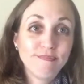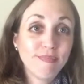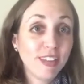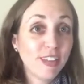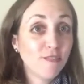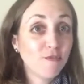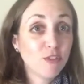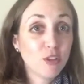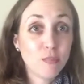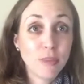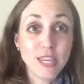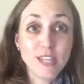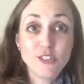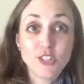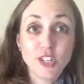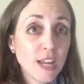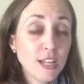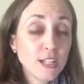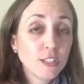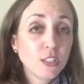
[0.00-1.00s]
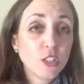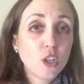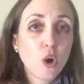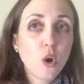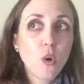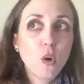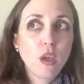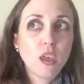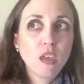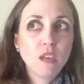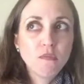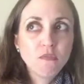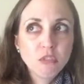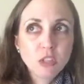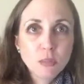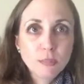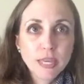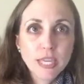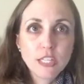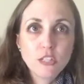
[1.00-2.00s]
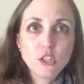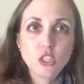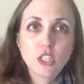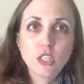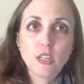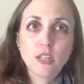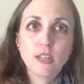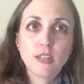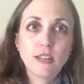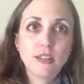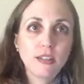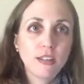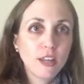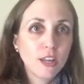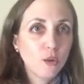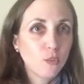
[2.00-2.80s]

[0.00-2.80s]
Inflammation. So inflammation,